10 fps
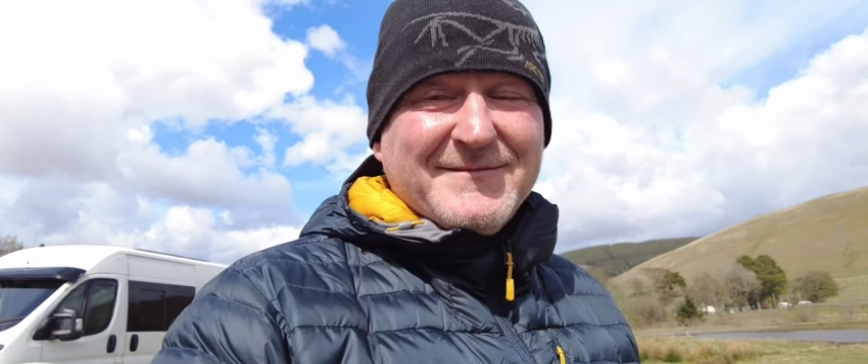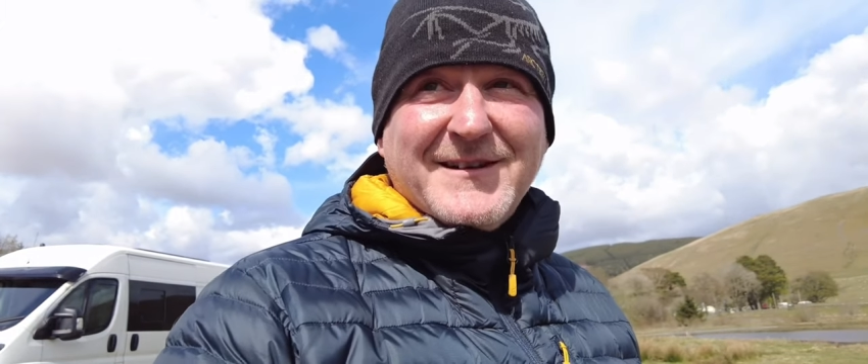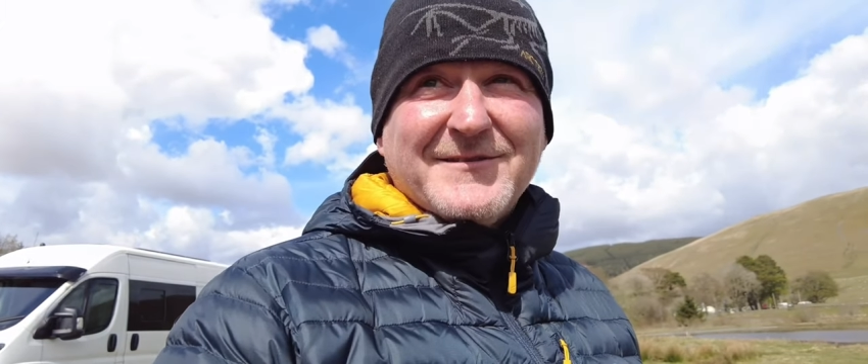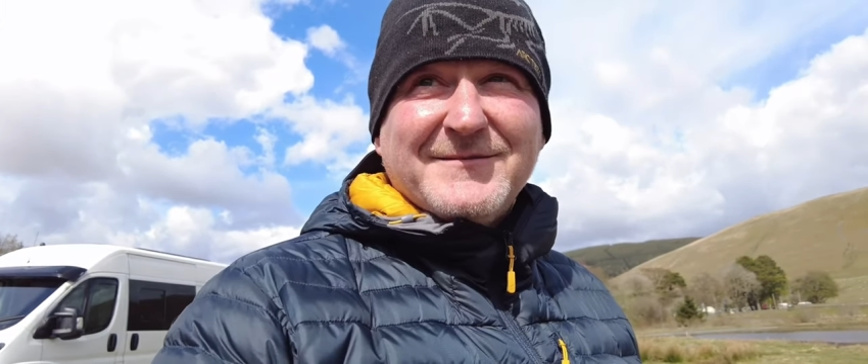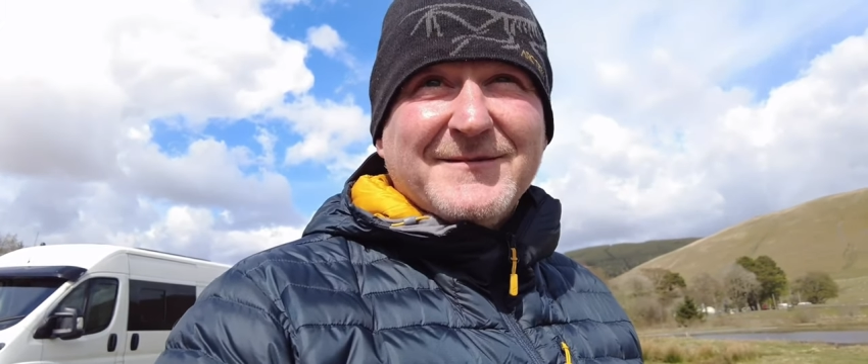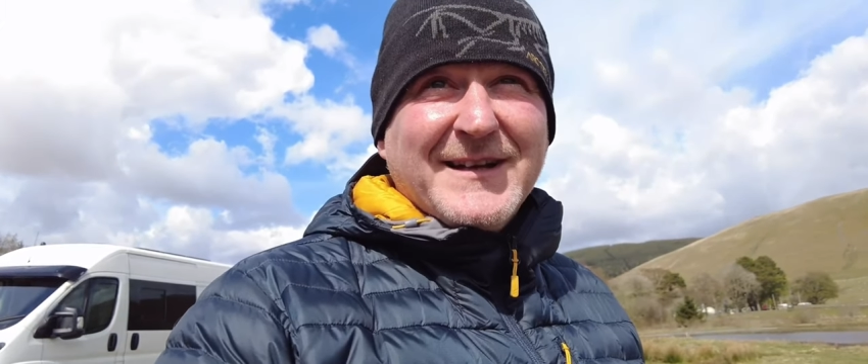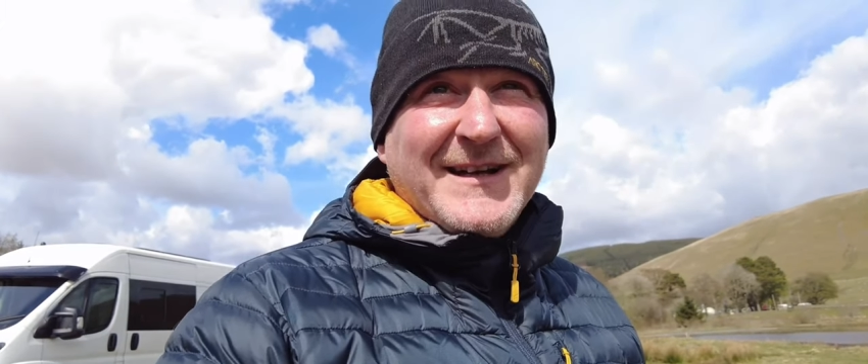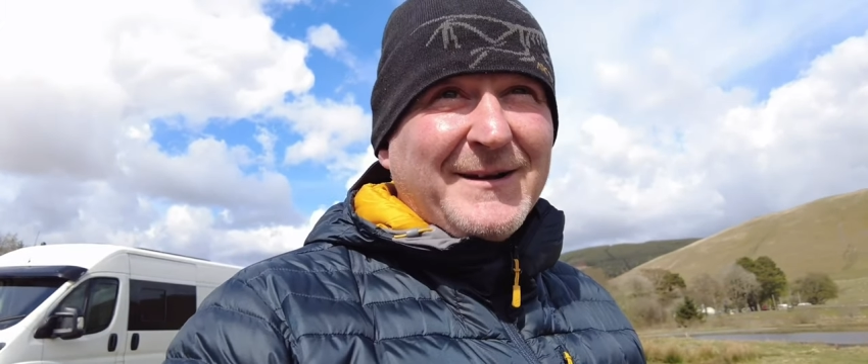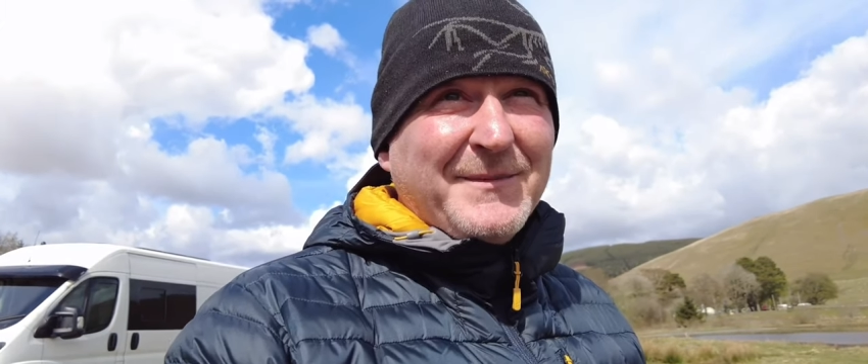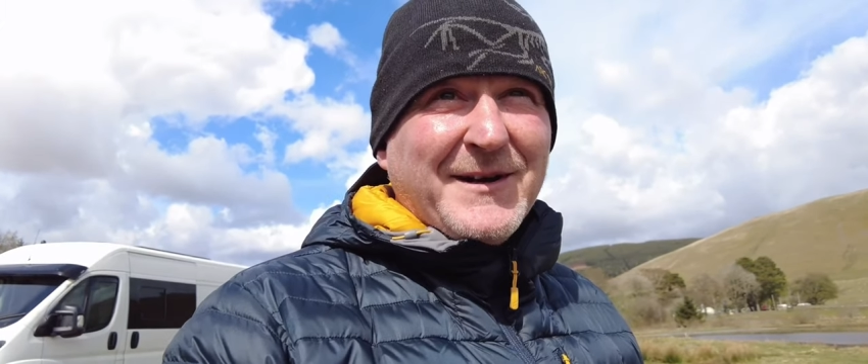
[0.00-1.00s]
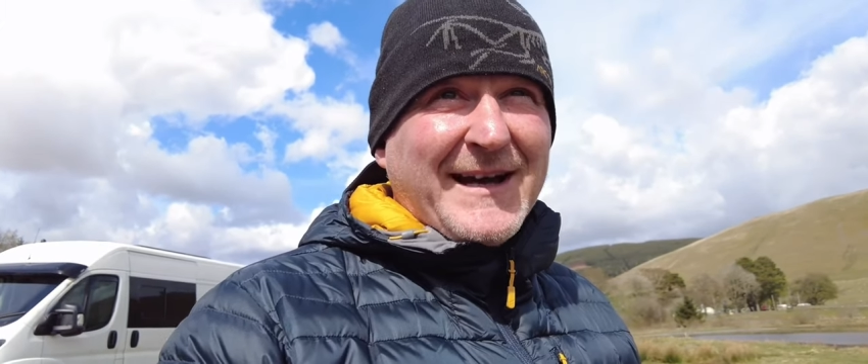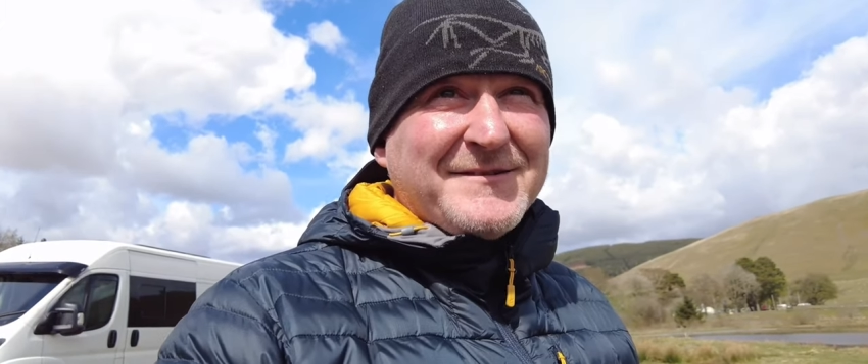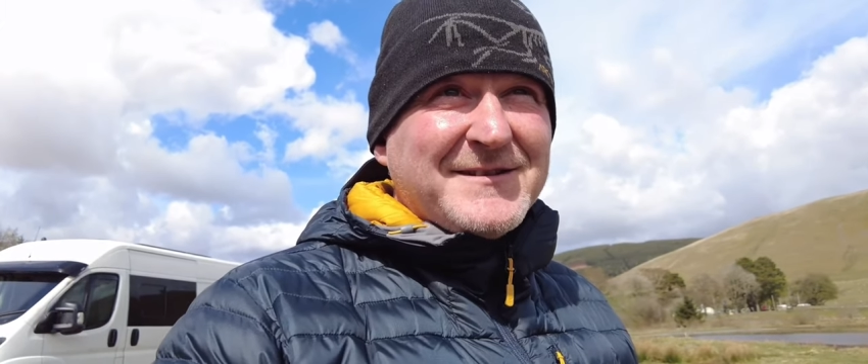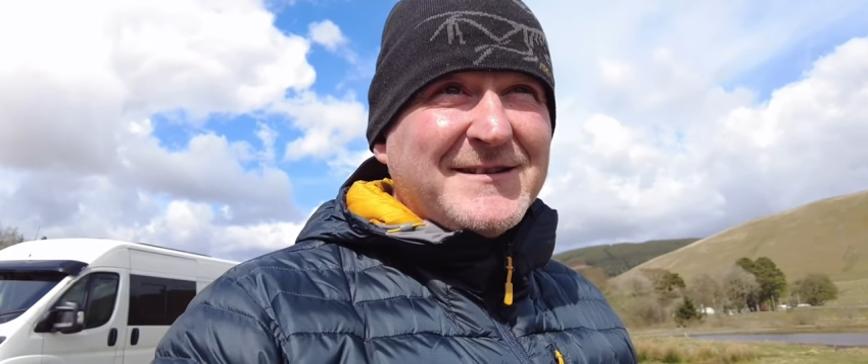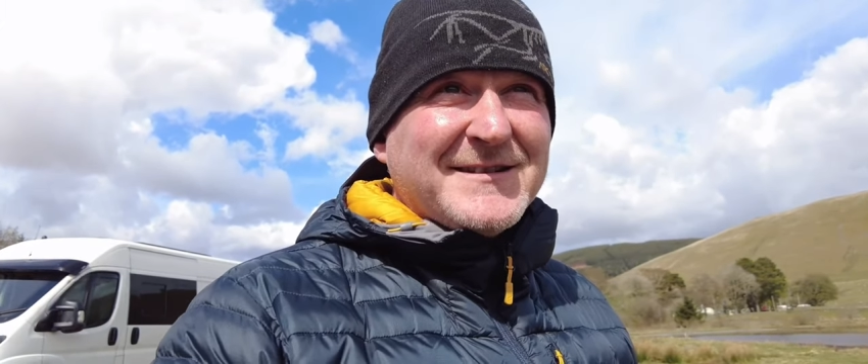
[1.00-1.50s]
I'm not
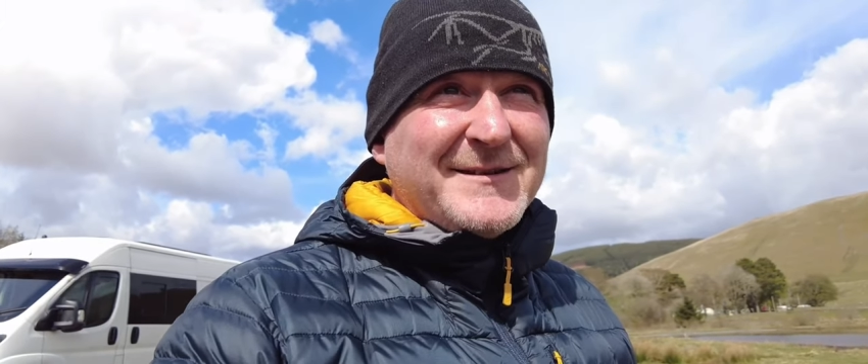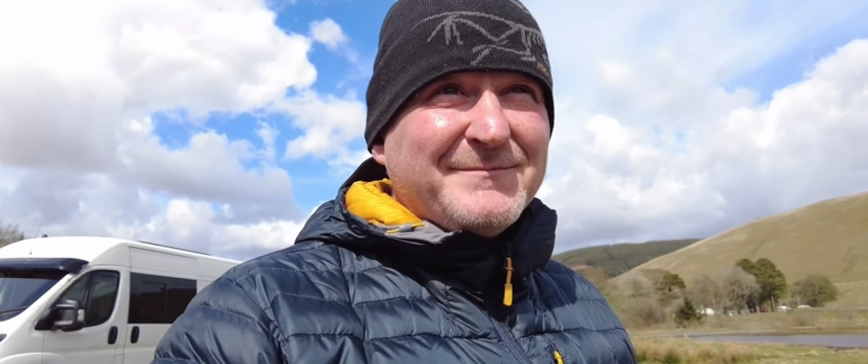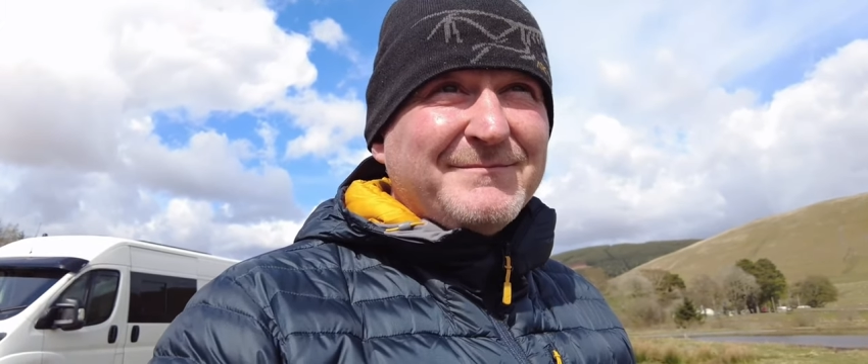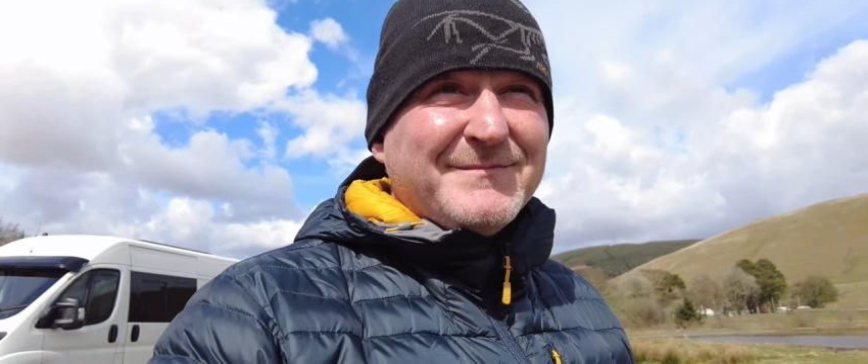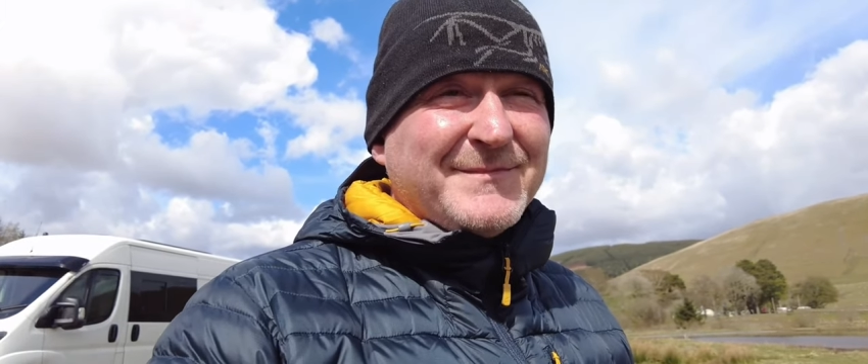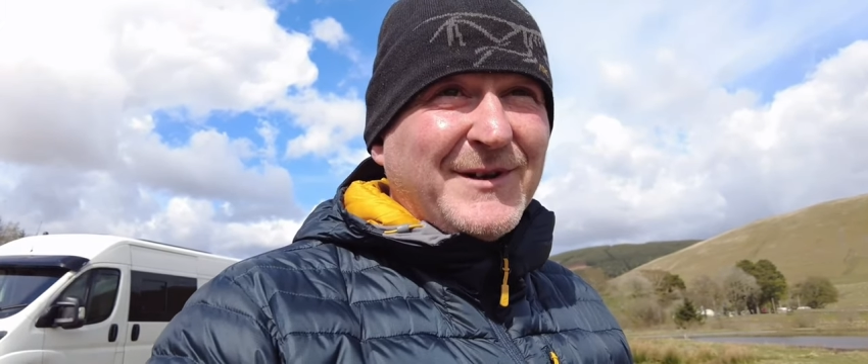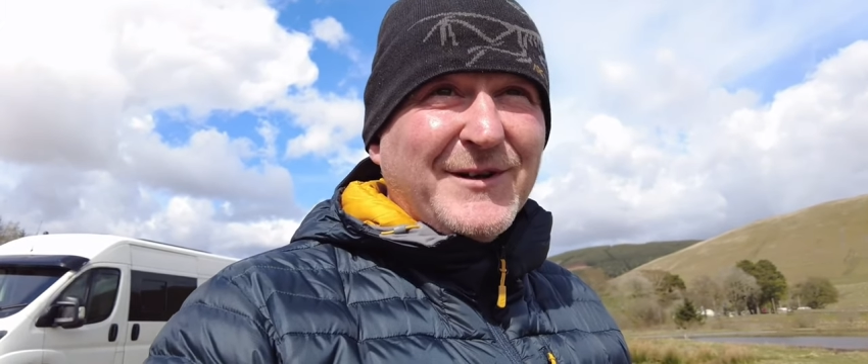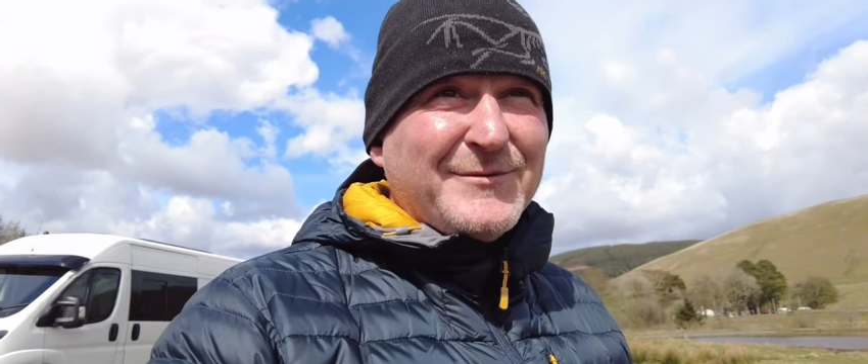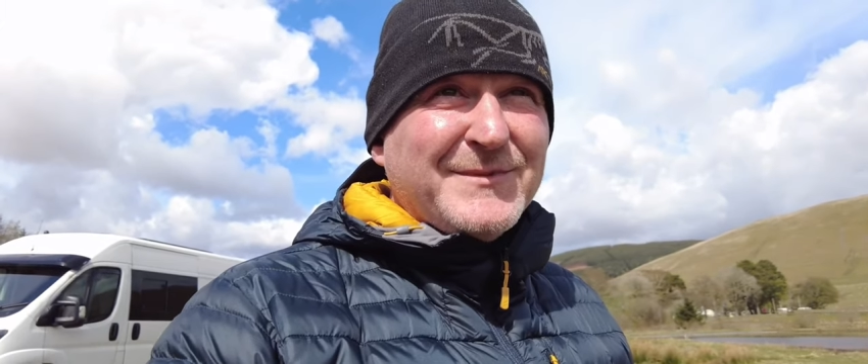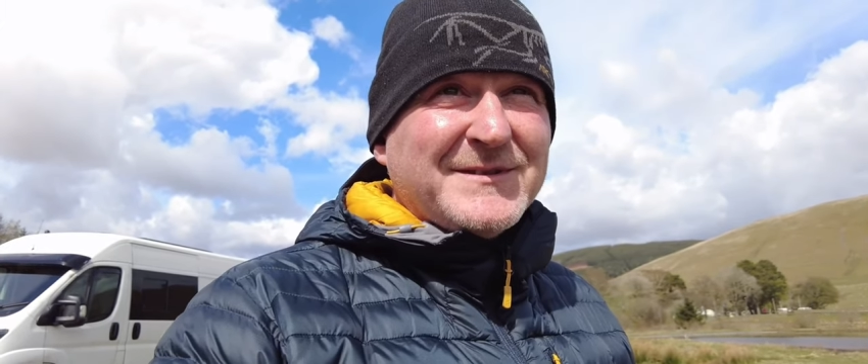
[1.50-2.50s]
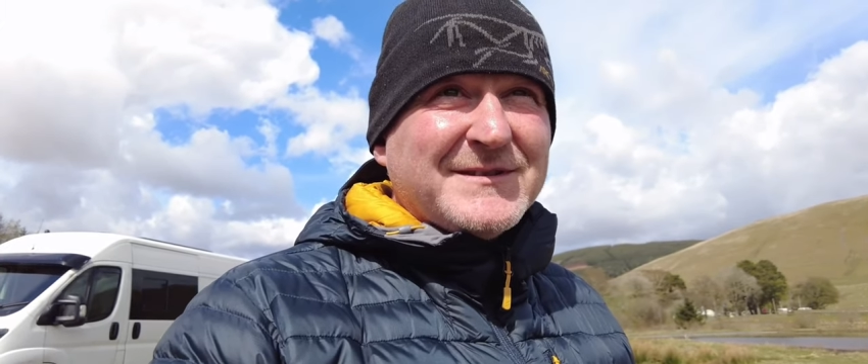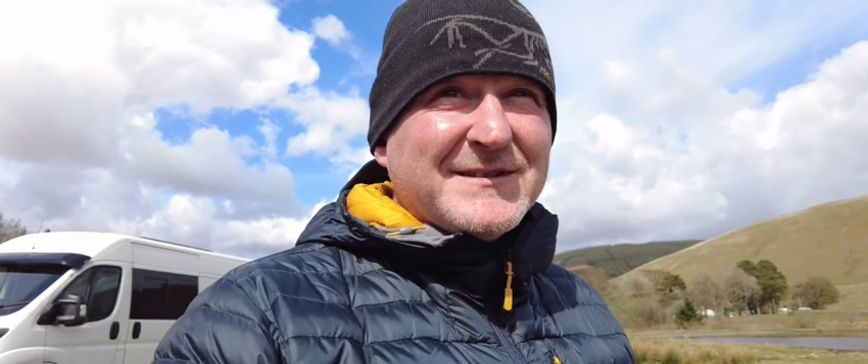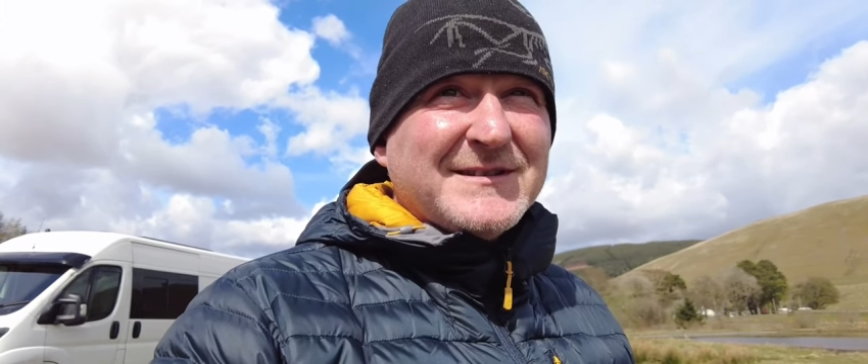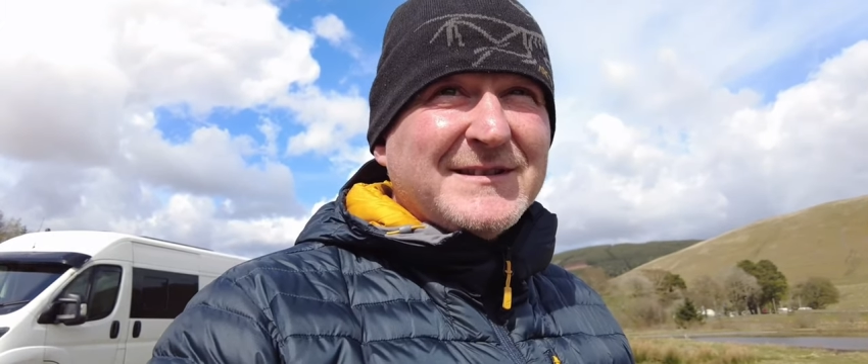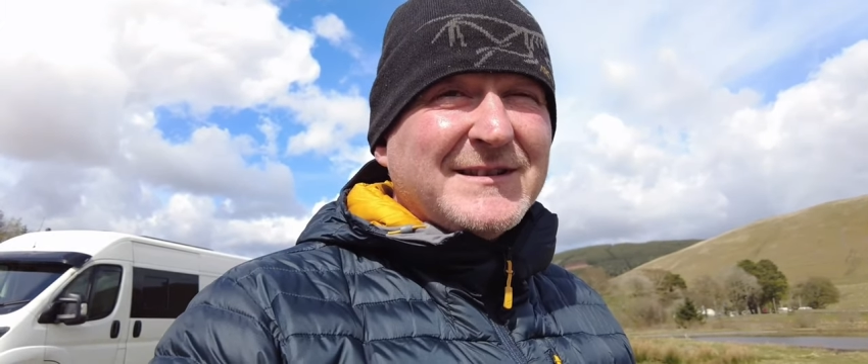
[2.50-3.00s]
houseless, I'm not homeless,